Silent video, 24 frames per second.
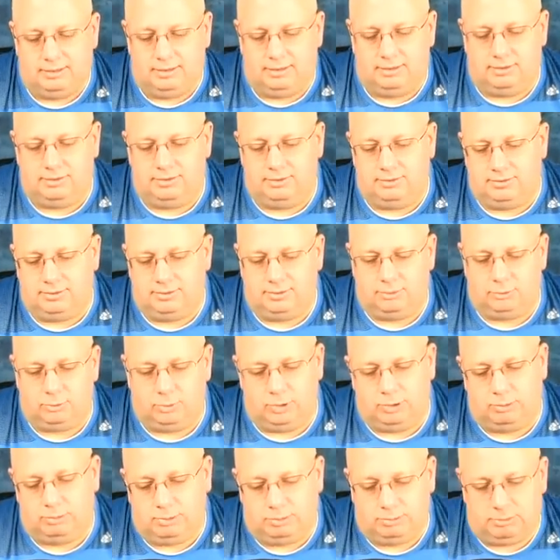and using a
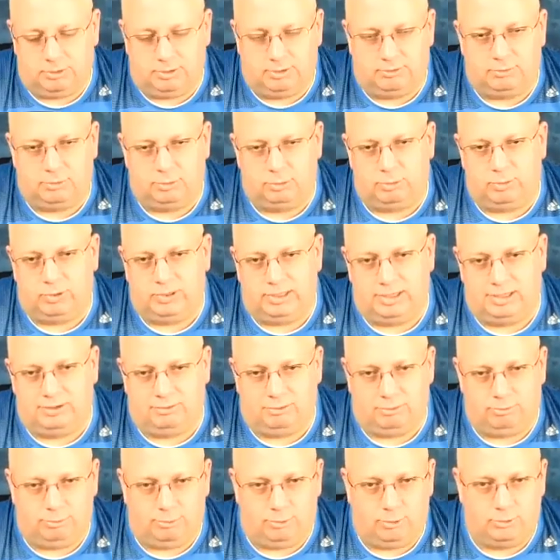300 millimeter f 2.8
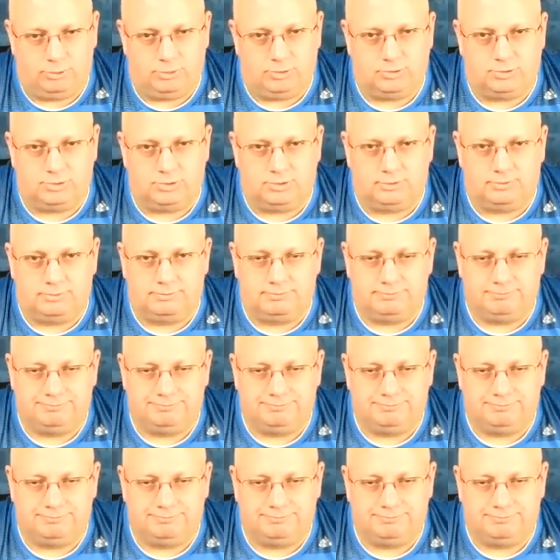for portraiture